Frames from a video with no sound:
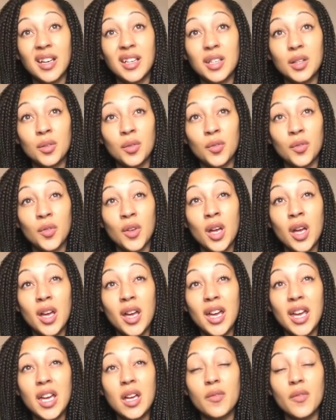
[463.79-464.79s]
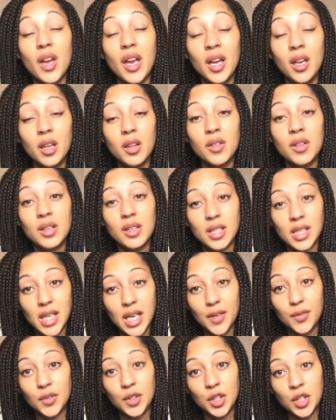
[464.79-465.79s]
And if if anything is
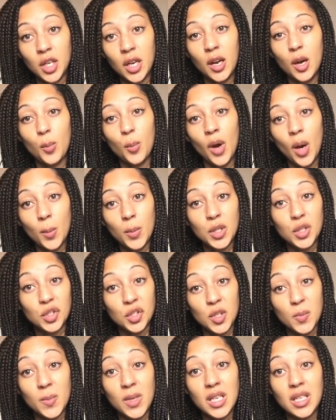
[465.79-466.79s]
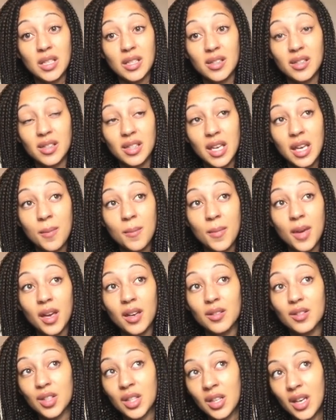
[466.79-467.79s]
left to do, it will probably just be to seam
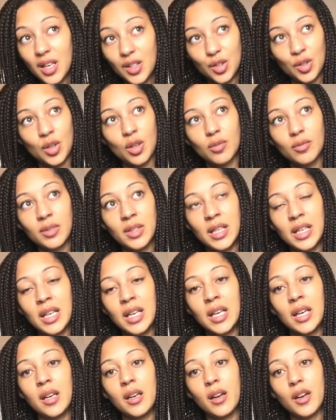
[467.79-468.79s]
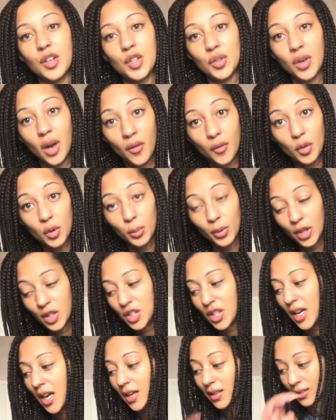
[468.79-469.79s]
it. So that's not really a travel
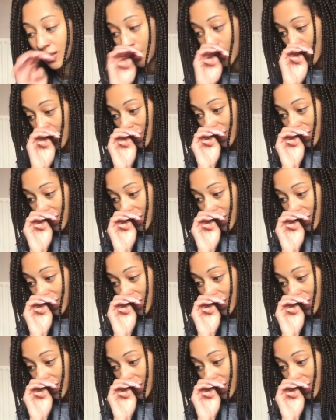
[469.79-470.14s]
project.